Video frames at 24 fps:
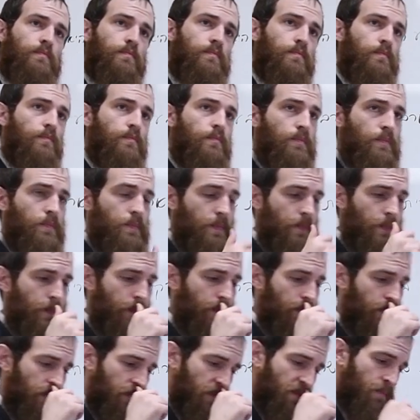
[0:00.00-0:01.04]
and the man
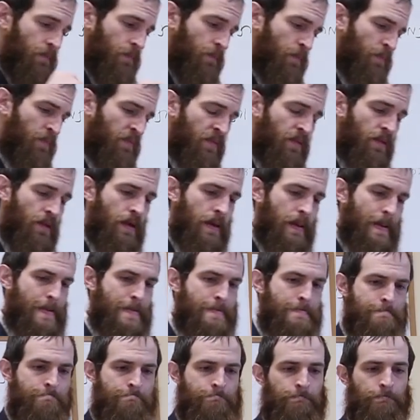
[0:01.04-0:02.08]
is the
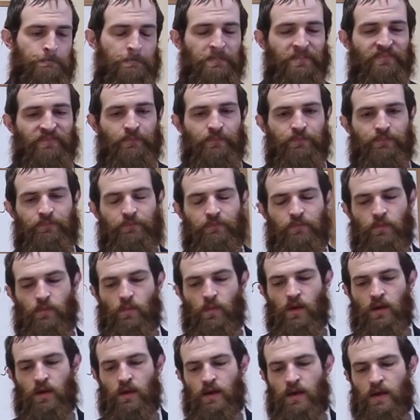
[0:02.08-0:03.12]

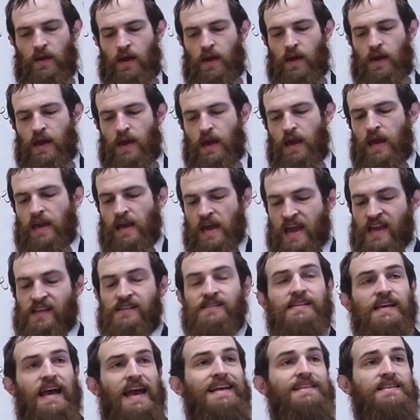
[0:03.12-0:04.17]
body.
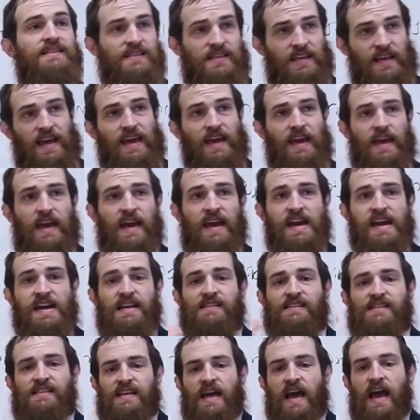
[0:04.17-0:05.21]
It's it's
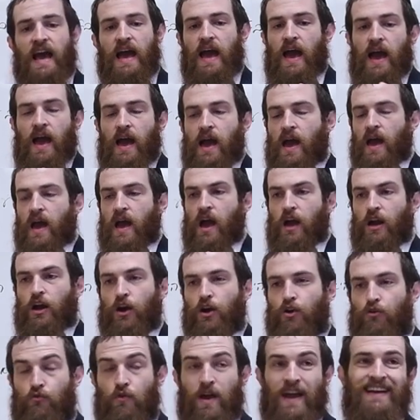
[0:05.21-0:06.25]
it's a
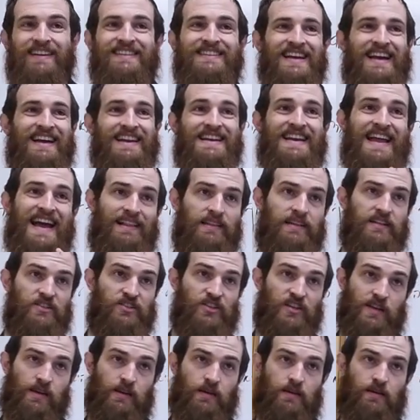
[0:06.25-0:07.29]
correct
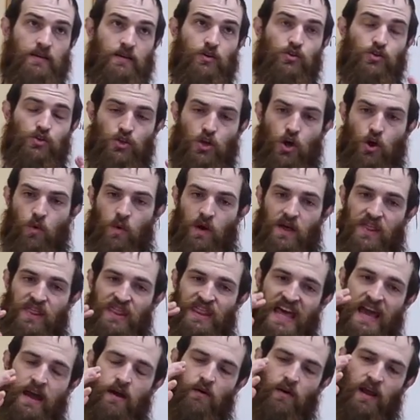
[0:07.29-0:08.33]
analogy. So
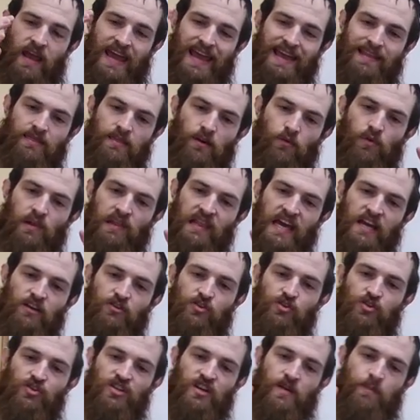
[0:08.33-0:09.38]
there, in the
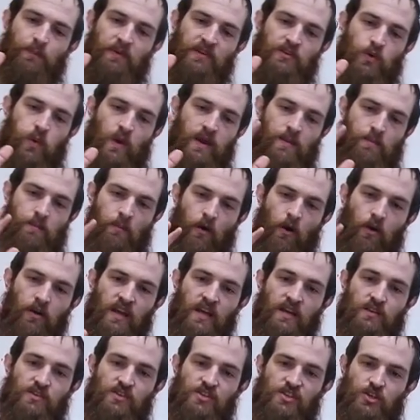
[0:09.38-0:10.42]
relationship between
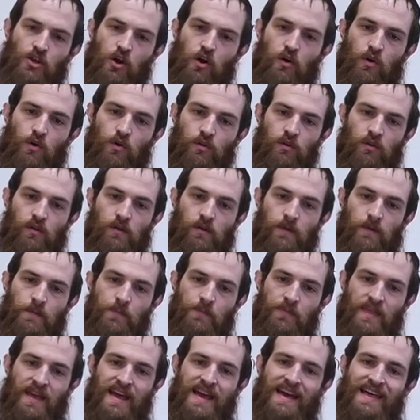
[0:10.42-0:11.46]
body and soul,
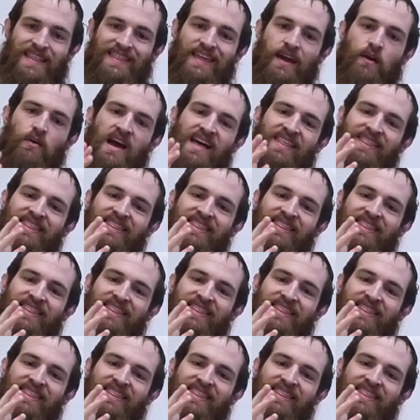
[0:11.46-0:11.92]
there